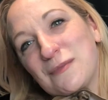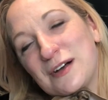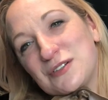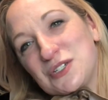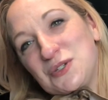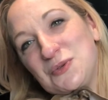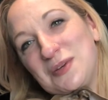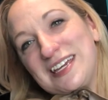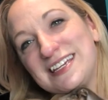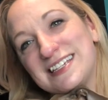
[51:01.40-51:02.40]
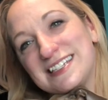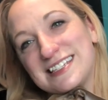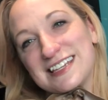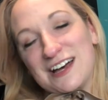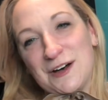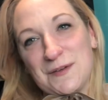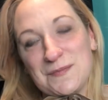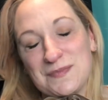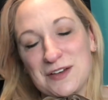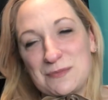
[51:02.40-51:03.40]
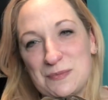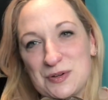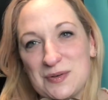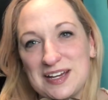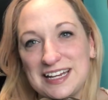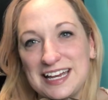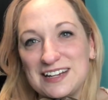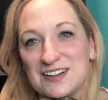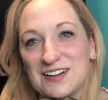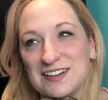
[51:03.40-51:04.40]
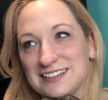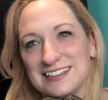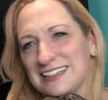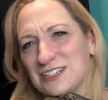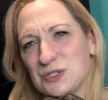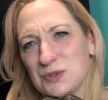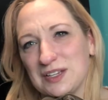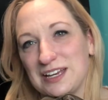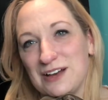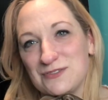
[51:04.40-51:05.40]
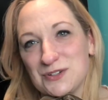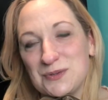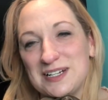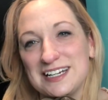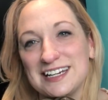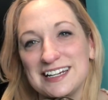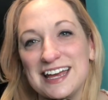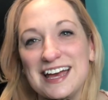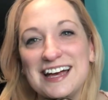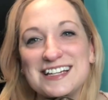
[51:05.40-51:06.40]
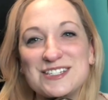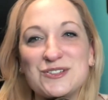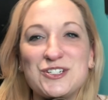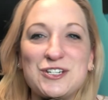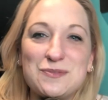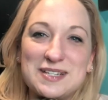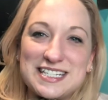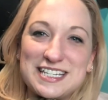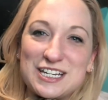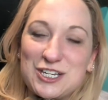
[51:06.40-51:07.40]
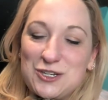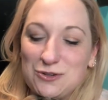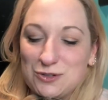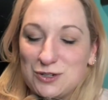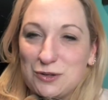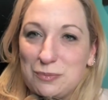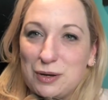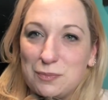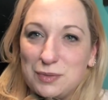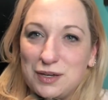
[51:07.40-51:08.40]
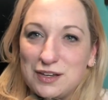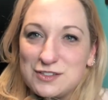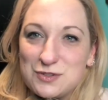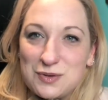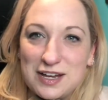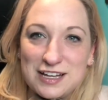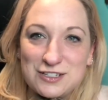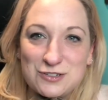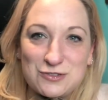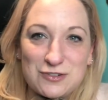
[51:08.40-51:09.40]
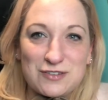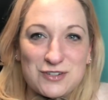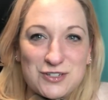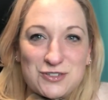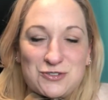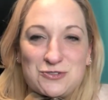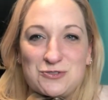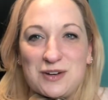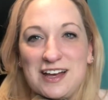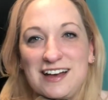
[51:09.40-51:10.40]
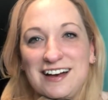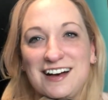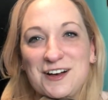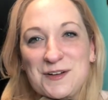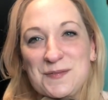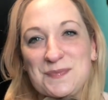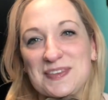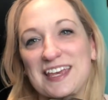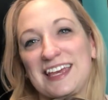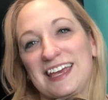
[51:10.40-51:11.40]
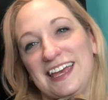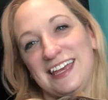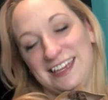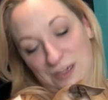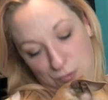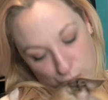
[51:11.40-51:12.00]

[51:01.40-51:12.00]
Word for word: about two weeks. Um, I remember going and getting her and then like shortly after quitting. And so she was a cute little puppy. And so I had to drive her to um, a